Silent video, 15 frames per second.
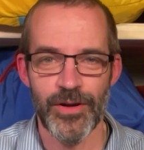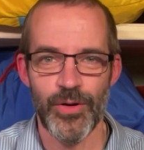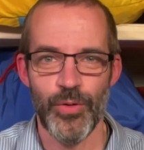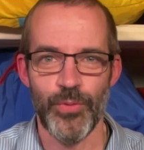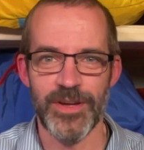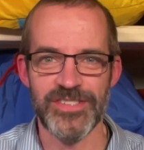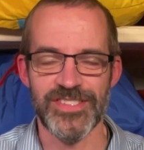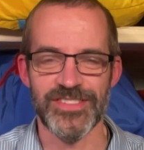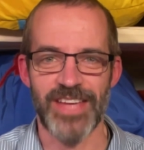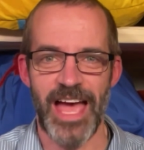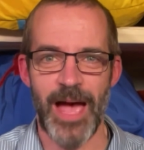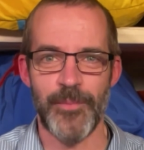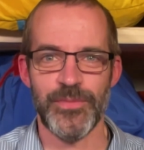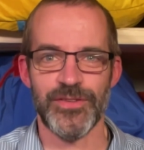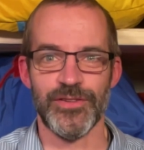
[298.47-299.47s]
which is
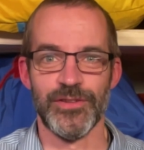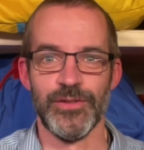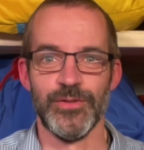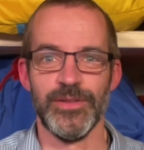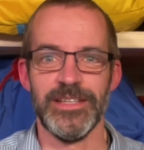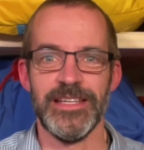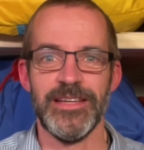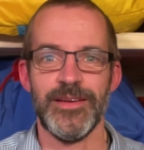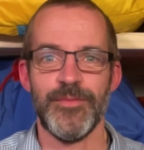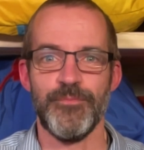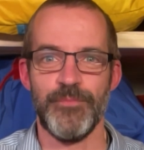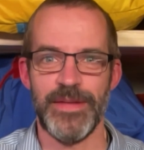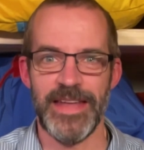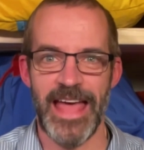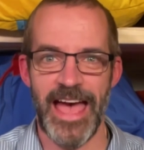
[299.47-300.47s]
absolutely
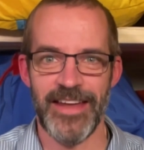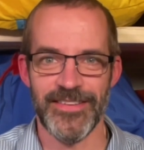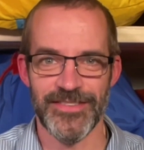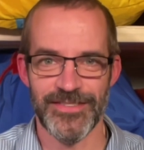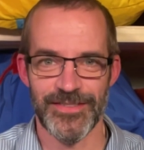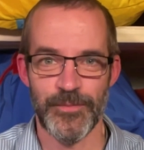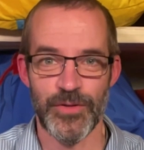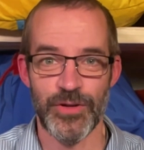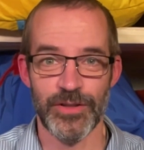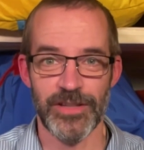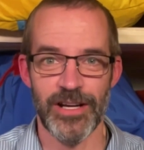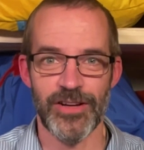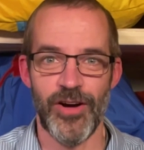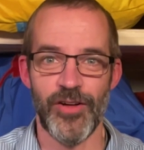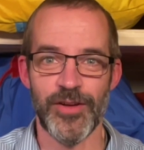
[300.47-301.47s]
bananas. Good
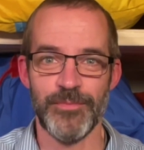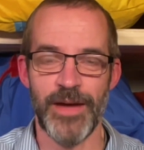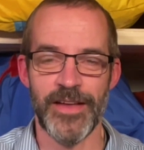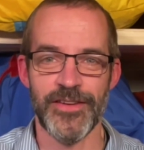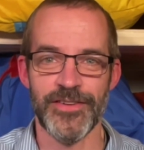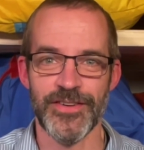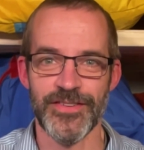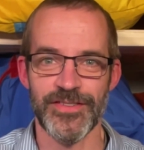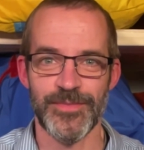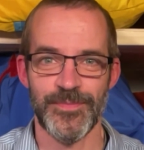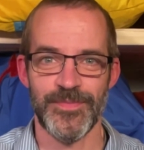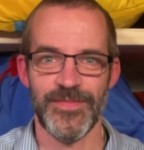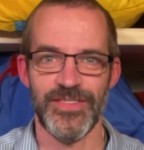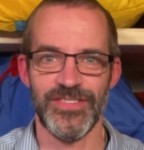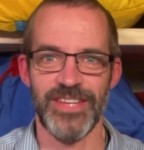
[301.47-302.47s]
luck, all competitors.
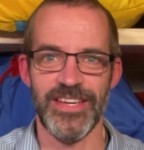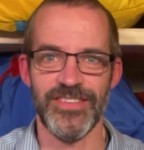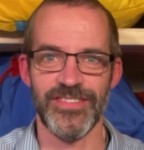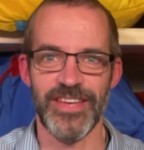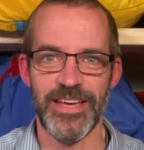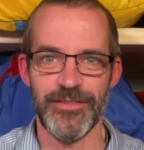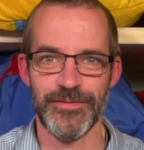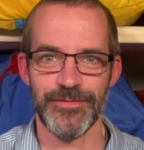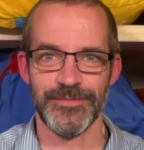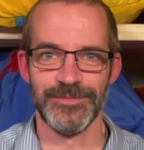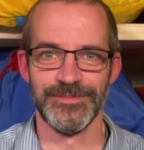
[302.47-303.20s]
Stay safe.